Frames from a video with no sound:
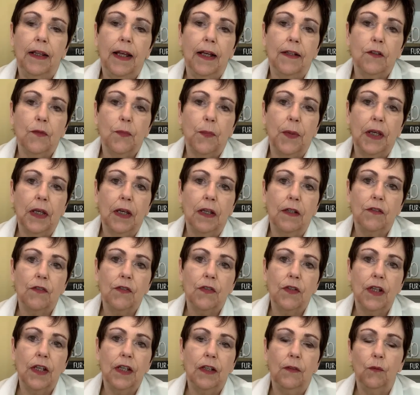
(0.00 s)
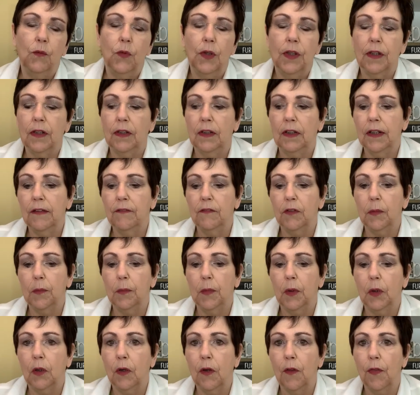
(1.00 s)
that's because with a liver
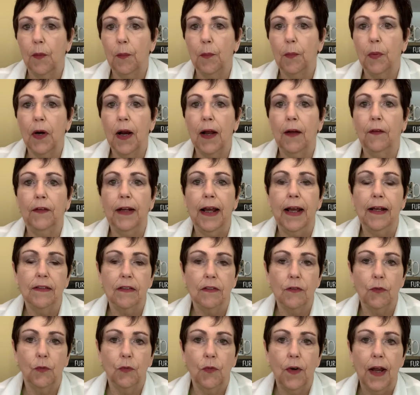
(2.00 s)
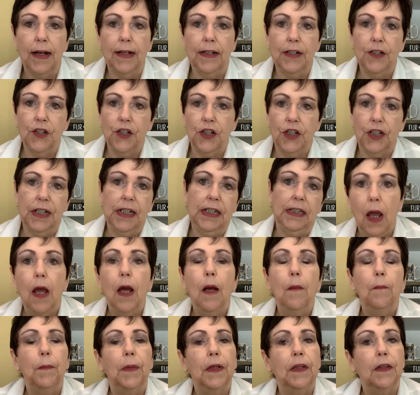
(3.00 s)
Merle, the brown has a reddish tint.
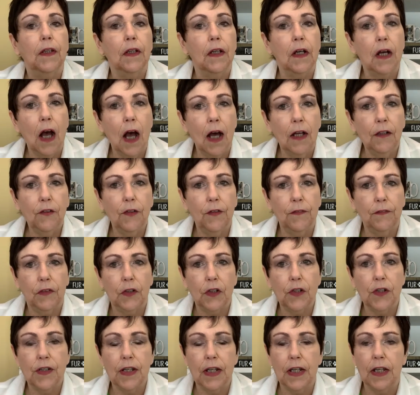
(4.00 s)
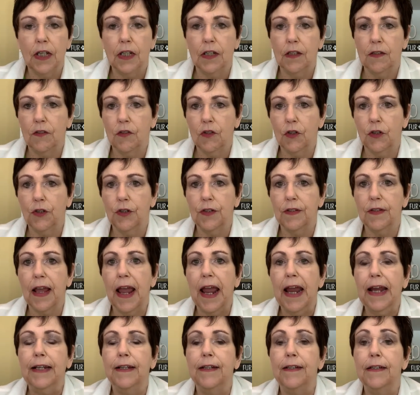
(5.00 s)
But the controversy concerns
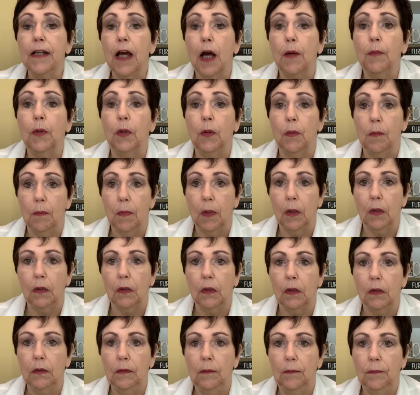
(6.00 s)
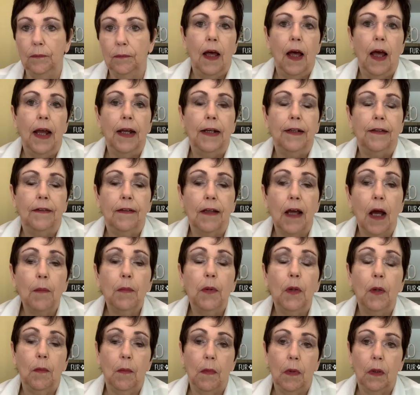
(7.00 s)
a double Merle. A
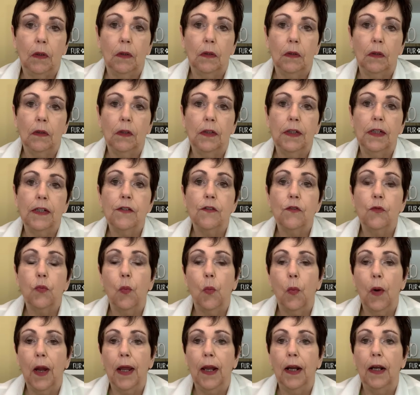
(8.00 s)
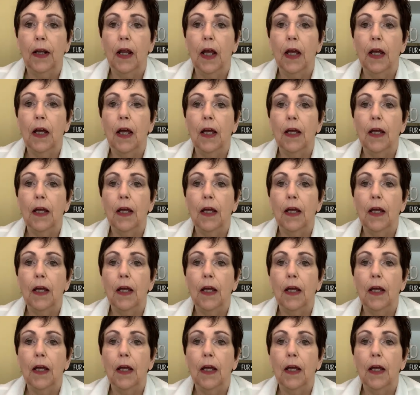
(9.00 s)
double Merle is when